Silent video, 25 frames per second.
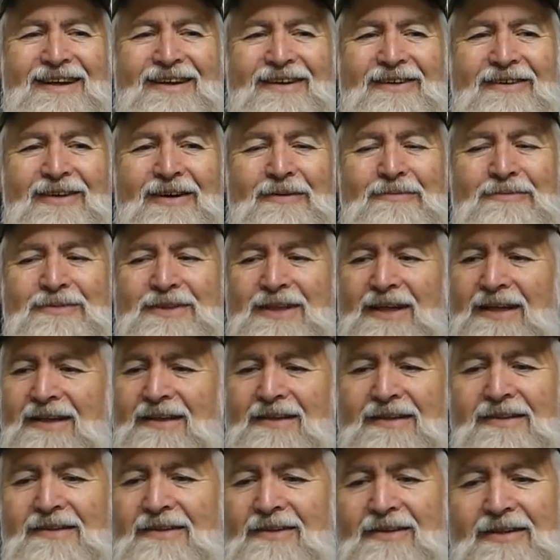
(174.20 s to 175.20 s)
her up and say,
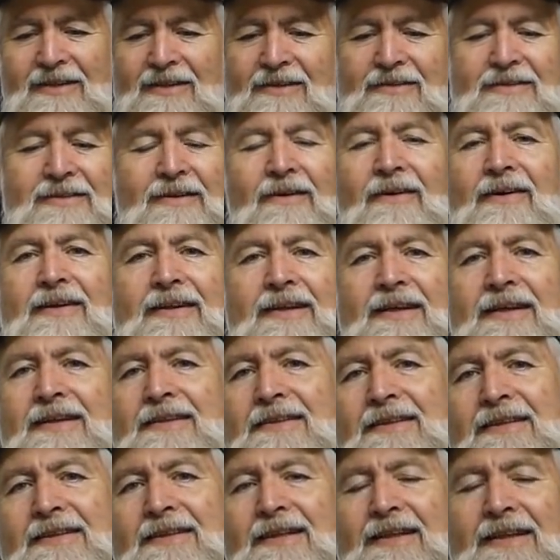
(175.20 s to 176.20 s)
look, it looks like
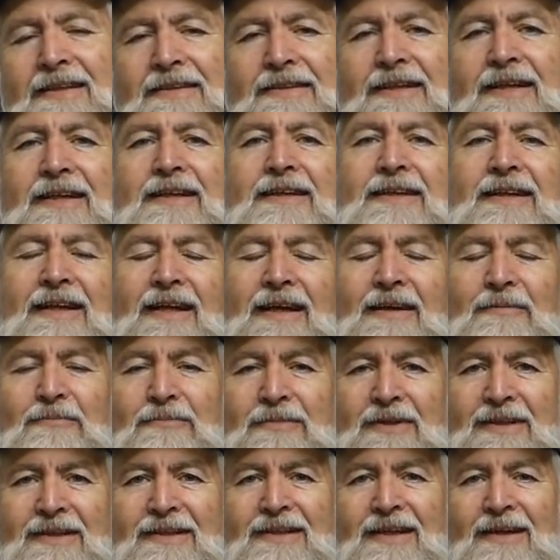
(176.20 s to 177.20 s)
this little G clamp,
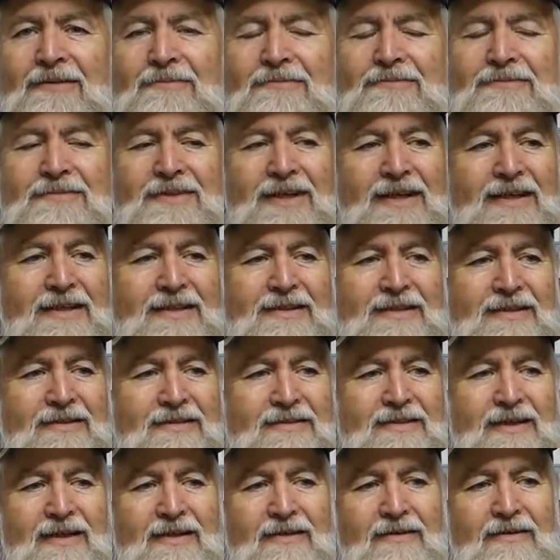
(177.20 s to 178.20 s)
and
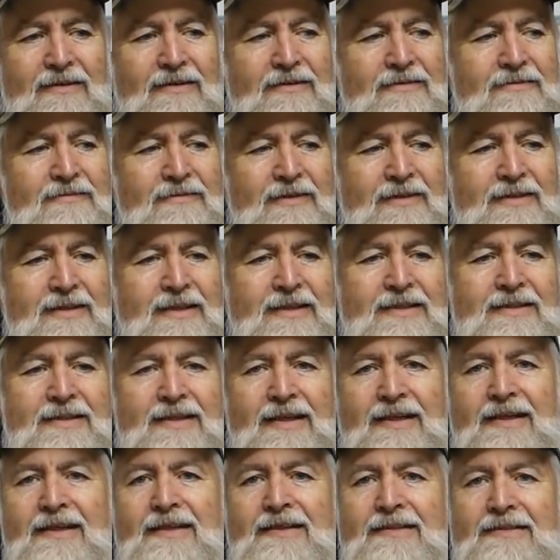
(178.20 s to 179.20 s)
she'll say, oh, what, this
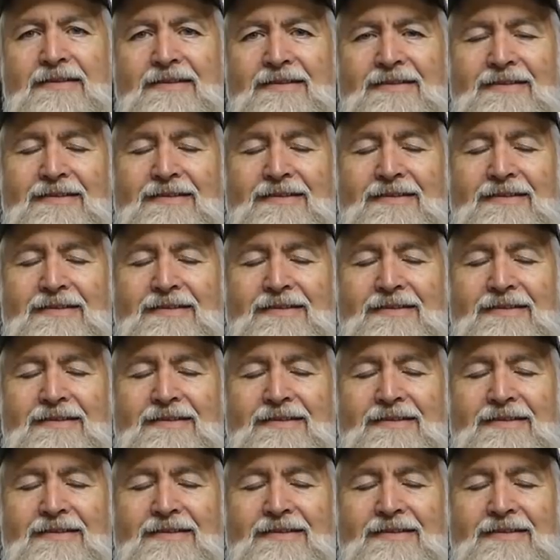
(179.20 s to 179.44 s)
thing?